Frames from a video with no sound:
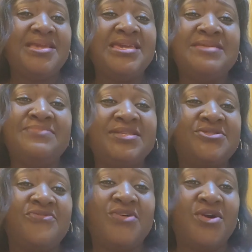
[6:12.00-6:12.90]
in the
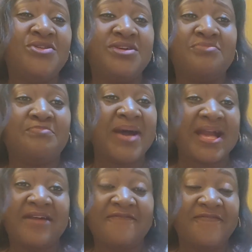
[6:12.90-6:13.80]
midst of all the
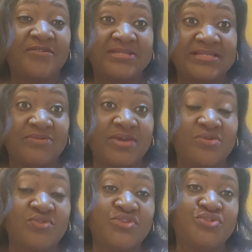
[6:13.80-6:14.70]
back and forth they were
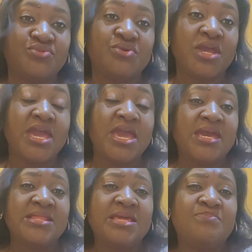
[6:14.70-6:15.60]
going through,
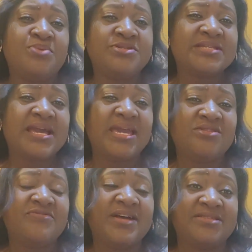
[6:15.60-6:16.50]
they both
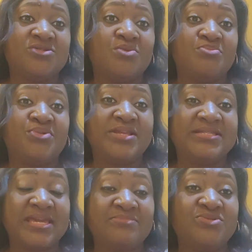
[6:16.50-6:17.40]
kind of at some
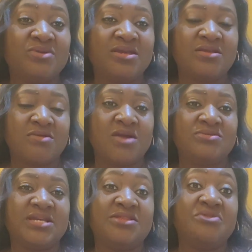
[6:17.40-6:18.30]
point came to a
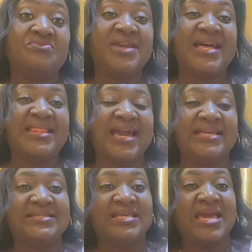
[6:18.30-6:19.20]
ground and they
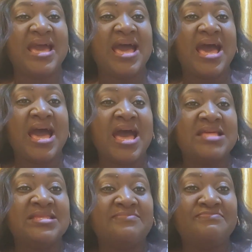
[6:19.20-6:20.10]
realized
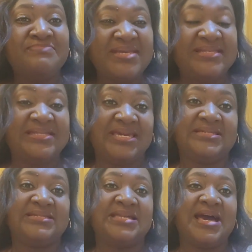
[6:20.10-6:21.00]
the
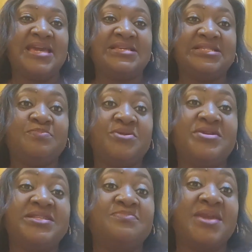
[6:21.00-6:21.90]
mistakes that his
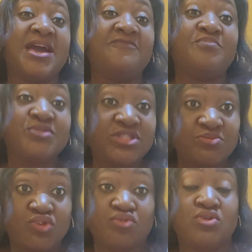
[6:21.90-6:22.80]
parents may have put
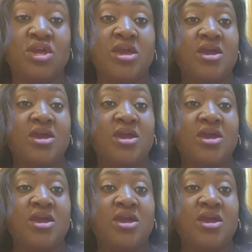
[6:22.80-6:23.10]
him through,